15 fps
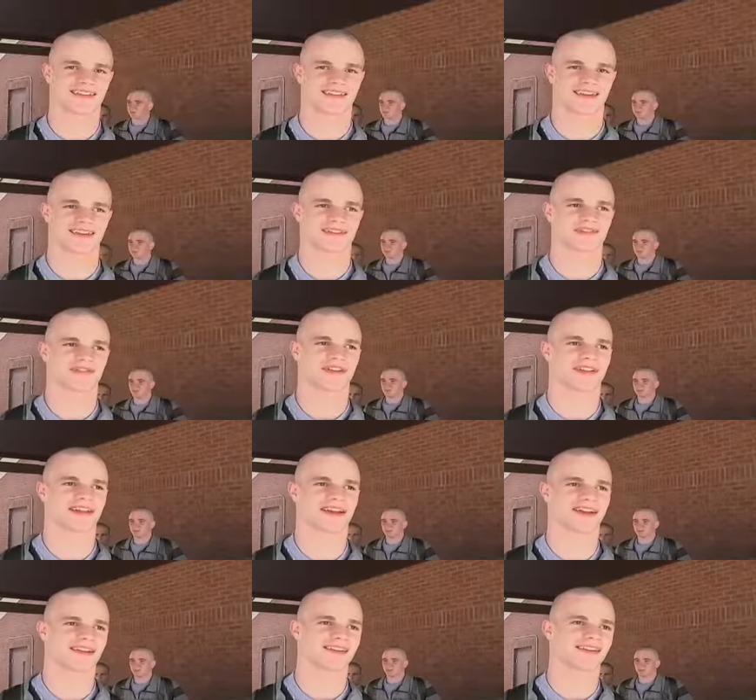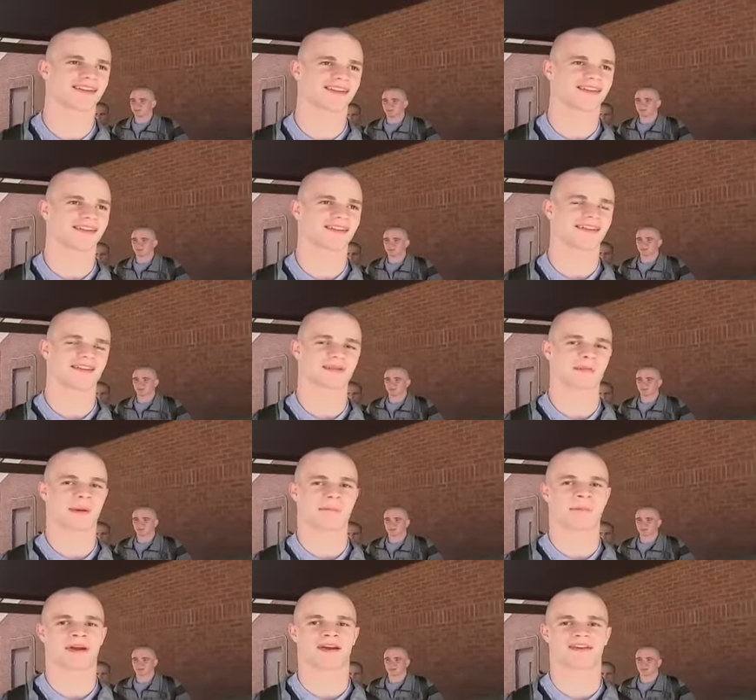Like I just feel like these are
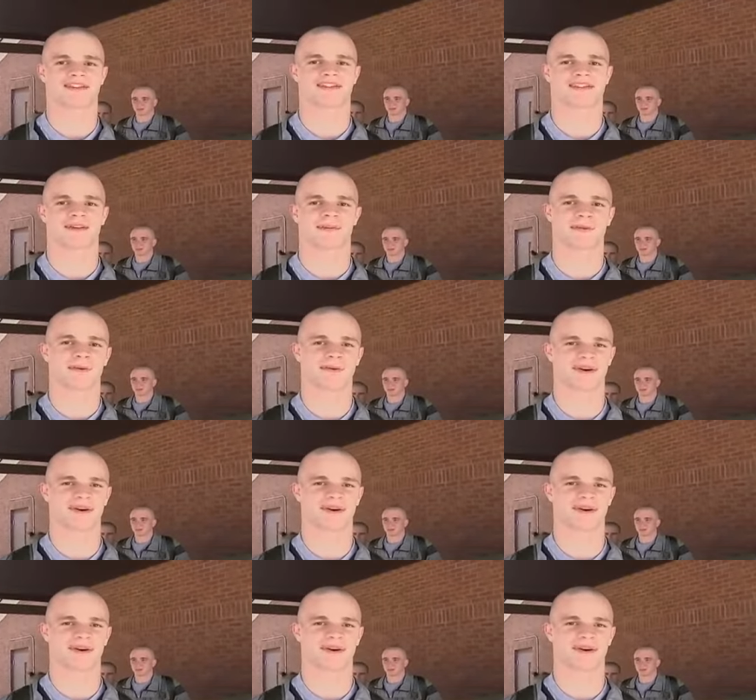my parents telling me